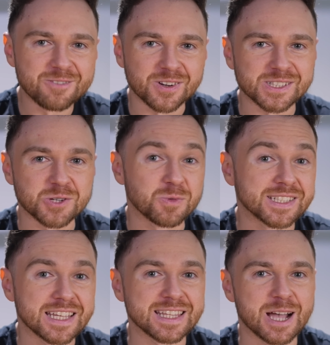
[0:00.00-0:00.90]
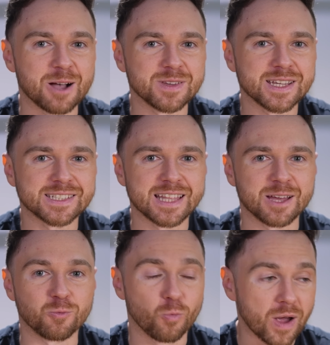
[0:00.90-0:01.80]
And first, I just want to say the obvious
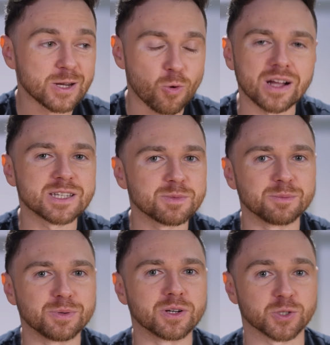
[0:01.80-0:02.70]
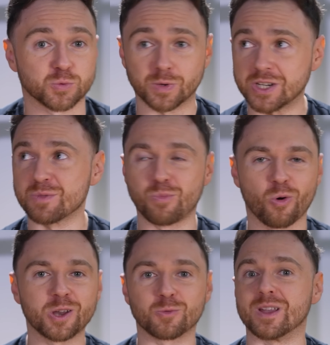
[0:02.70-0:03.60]
that when quantum computers reach a
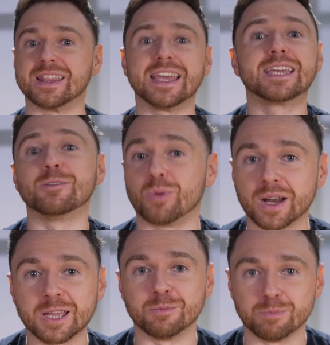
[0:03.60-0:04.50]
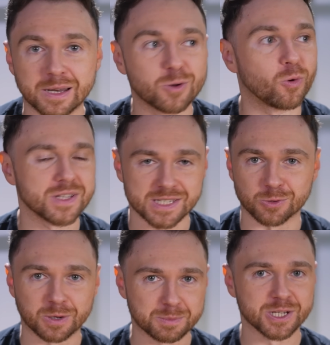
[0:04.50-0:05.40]
point where they can break Bitcoin's
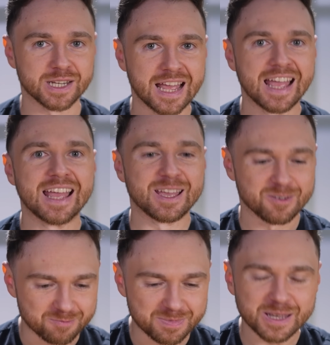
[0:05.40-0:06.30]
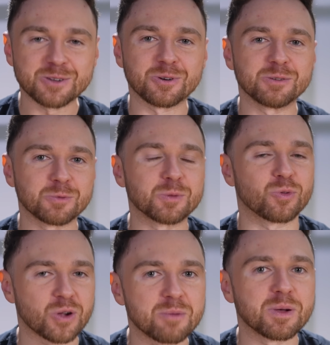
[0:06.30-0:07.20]
encryption, Bitcoin would
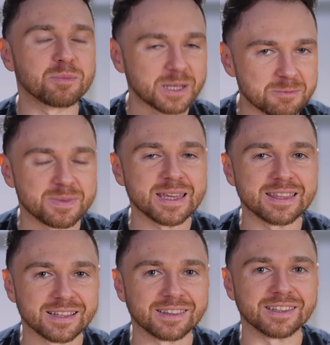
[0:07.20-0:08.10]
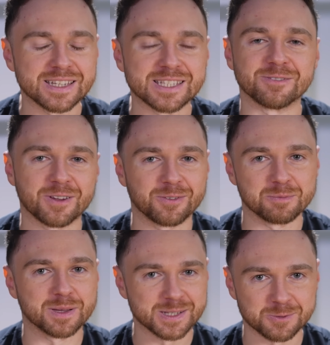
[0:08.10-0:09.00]
probably be the least of
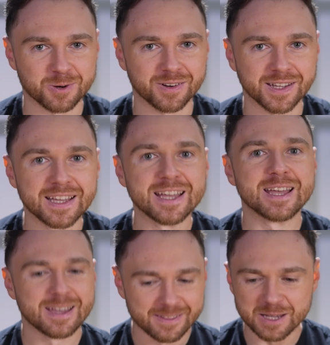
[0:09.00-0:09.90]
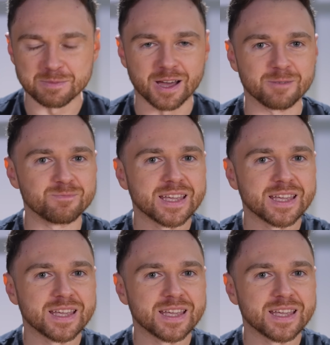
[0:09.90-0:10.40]
everybody's worry. Think about it.